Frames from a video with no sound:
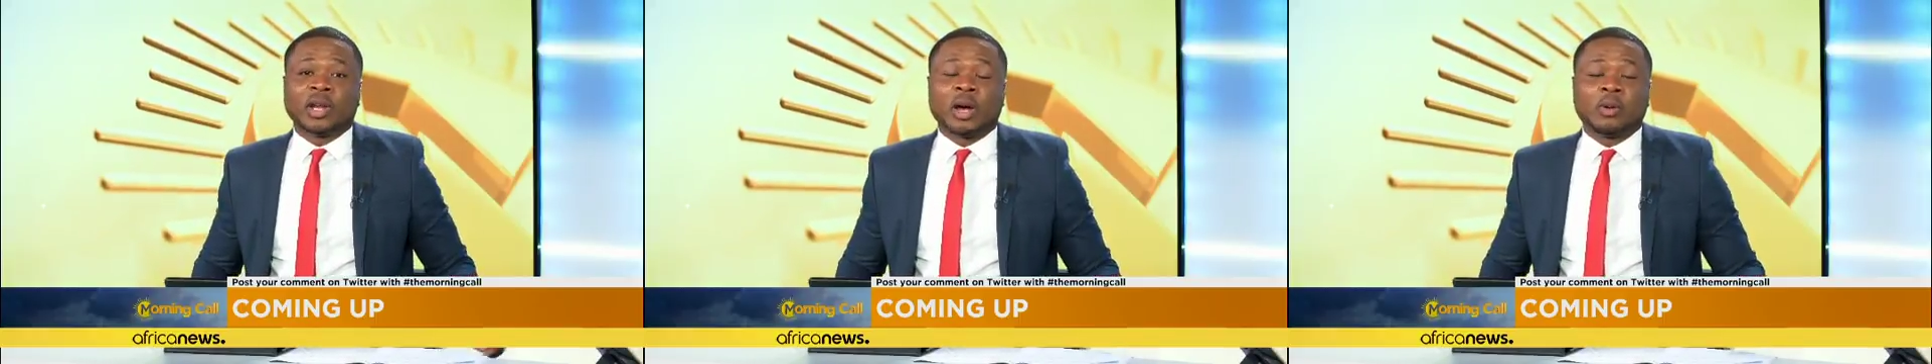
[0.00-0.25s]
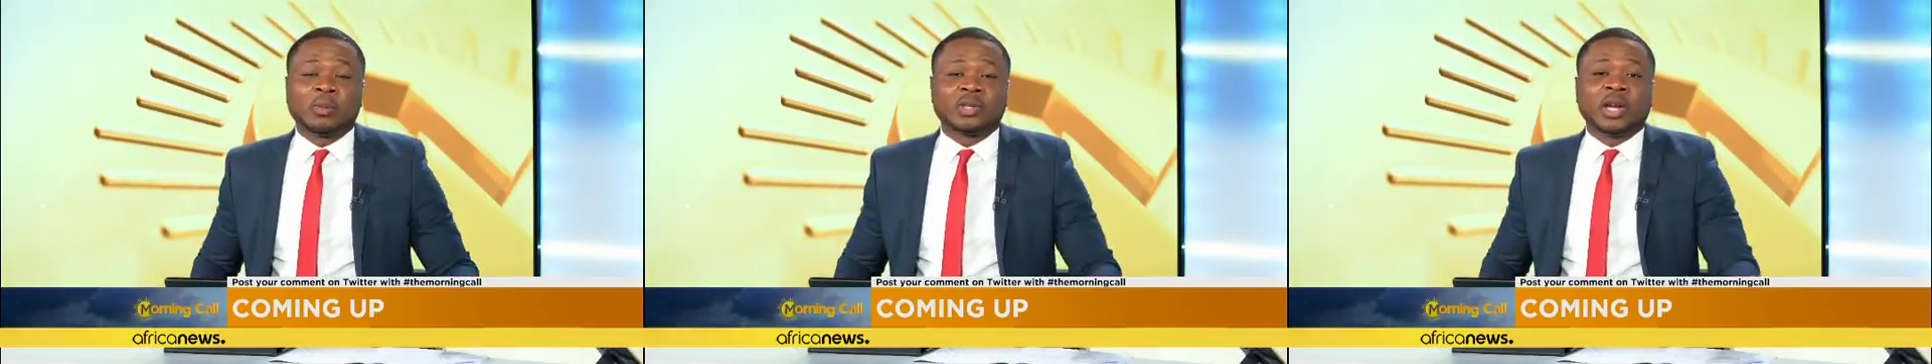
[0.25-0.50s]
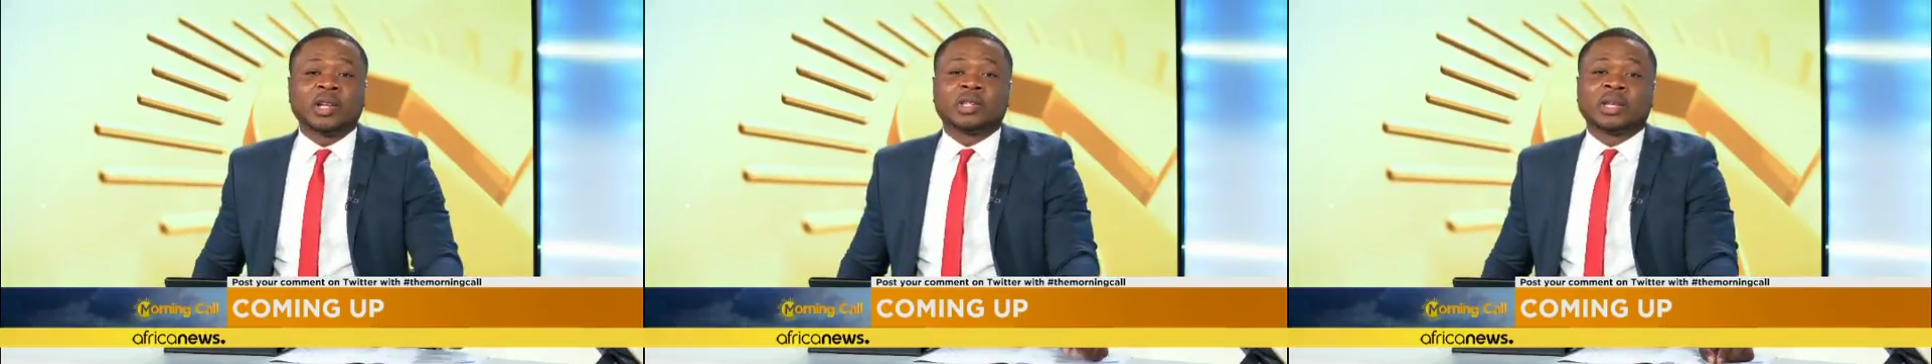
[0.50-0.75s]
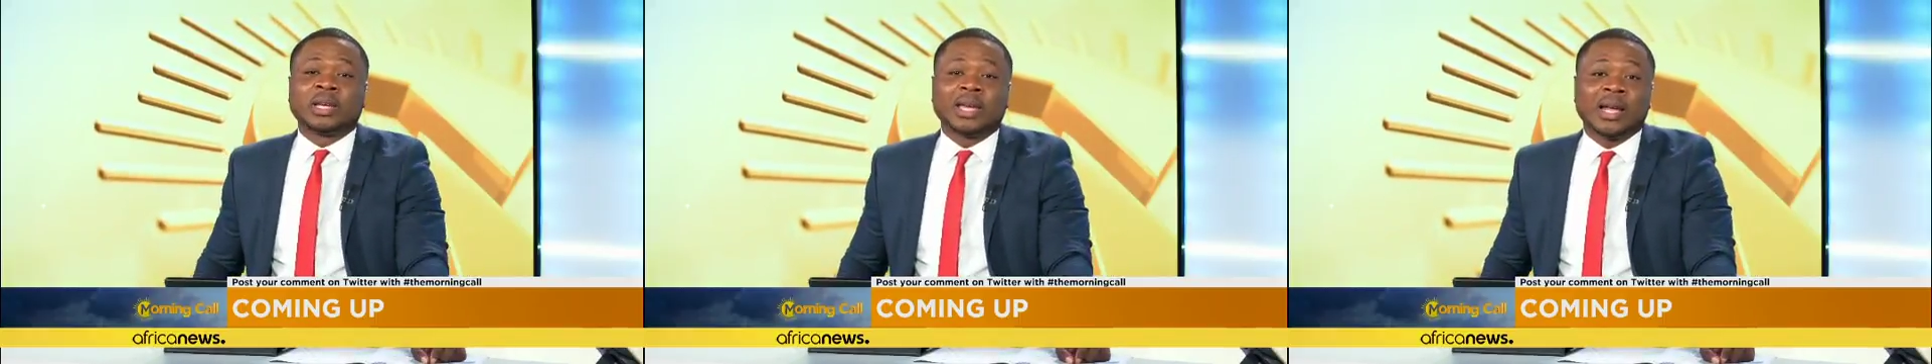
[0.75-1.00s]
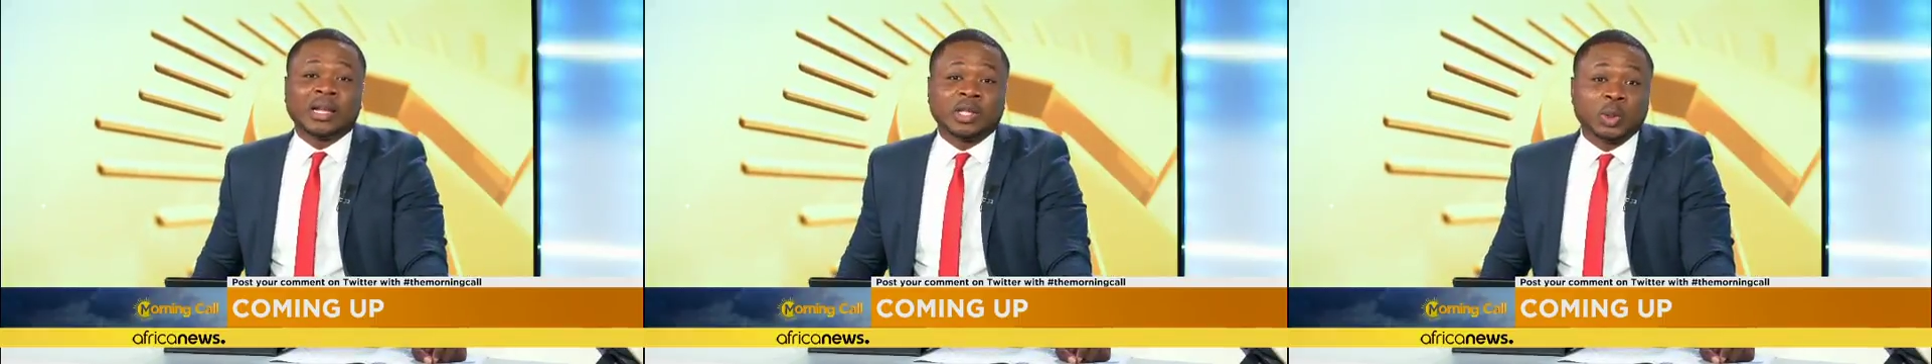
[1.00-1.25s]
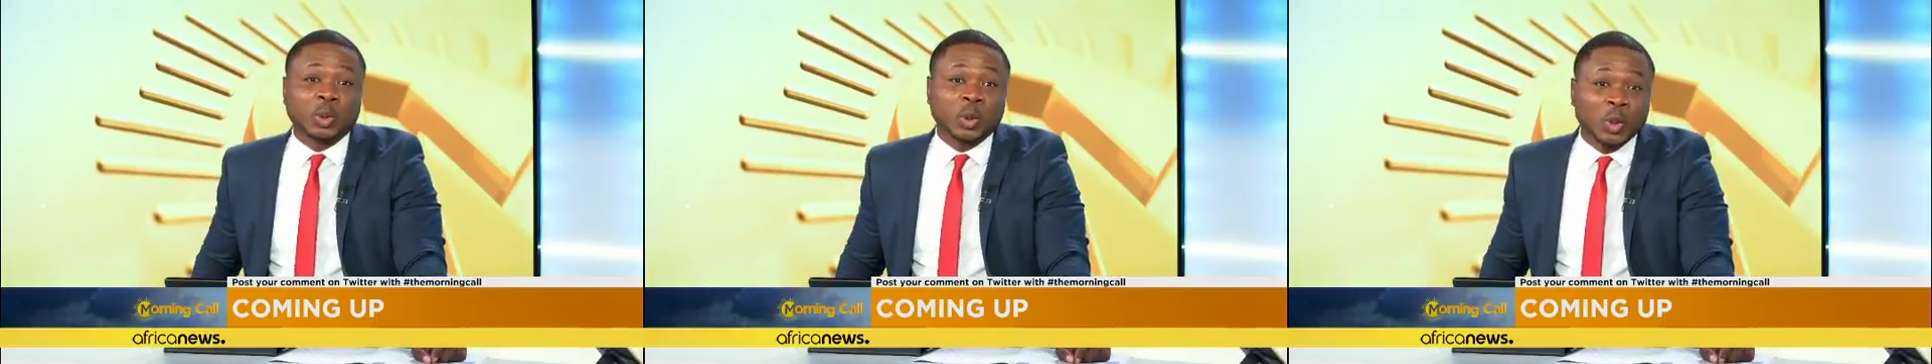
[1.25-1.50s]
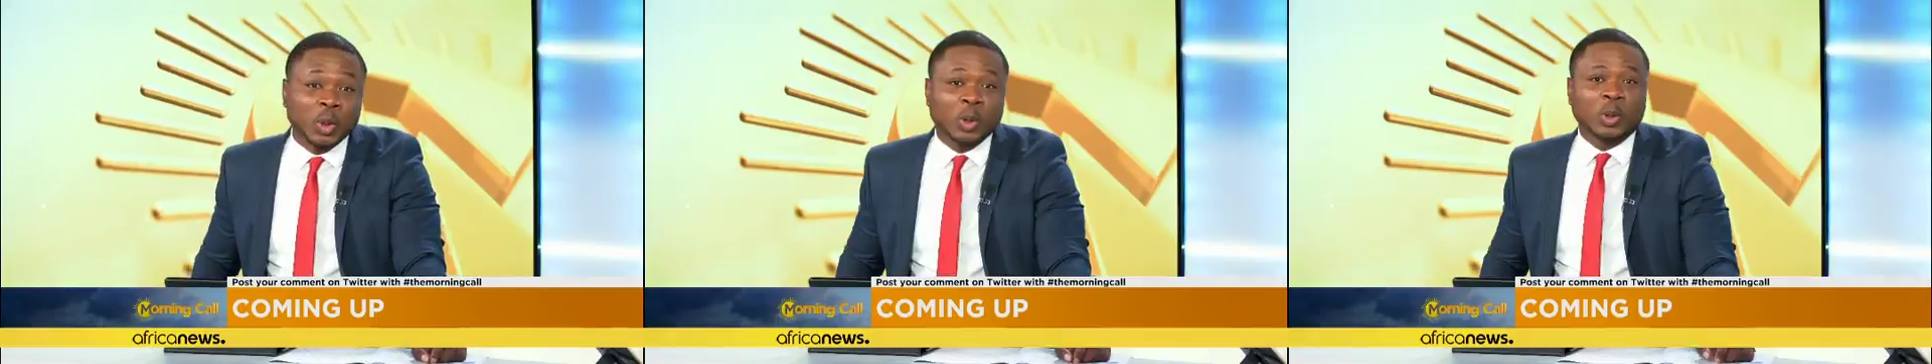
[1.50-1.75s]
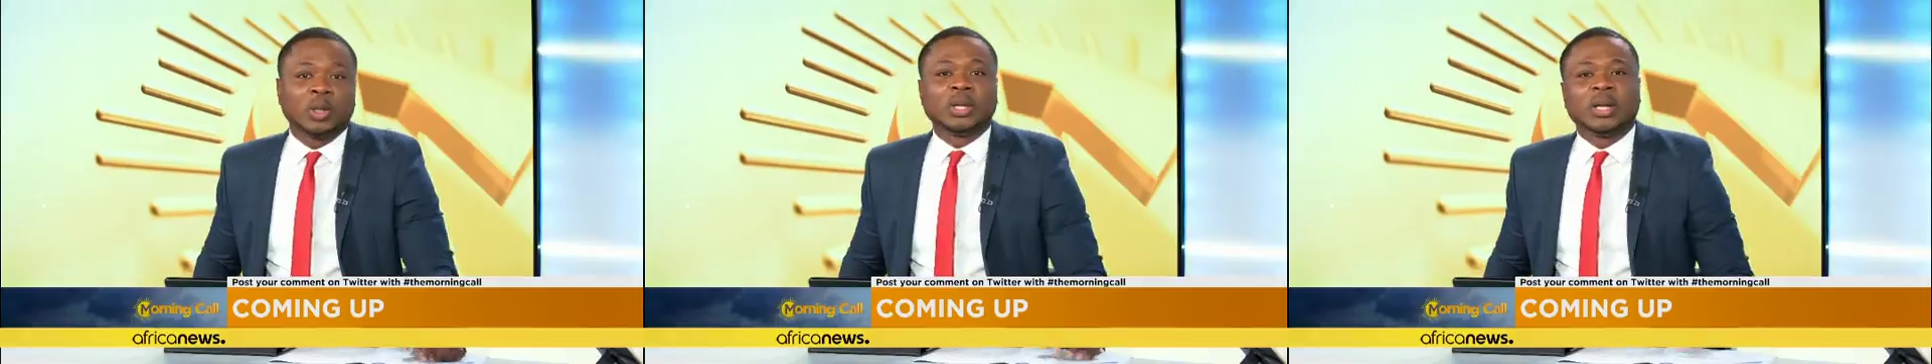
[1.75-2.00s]
On our website, you can catch
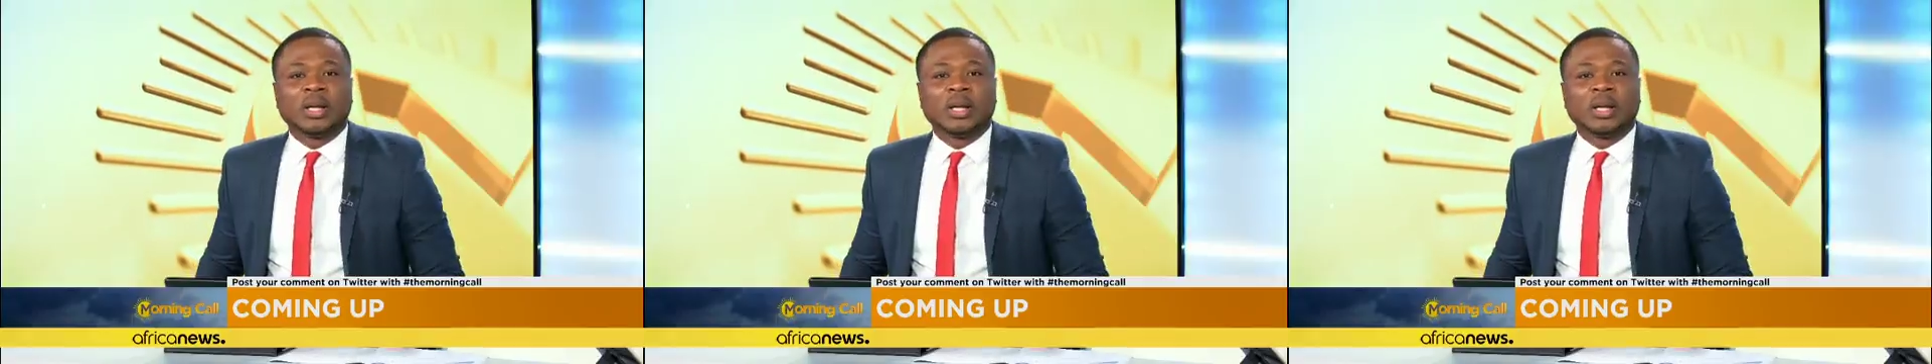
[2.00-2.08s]
all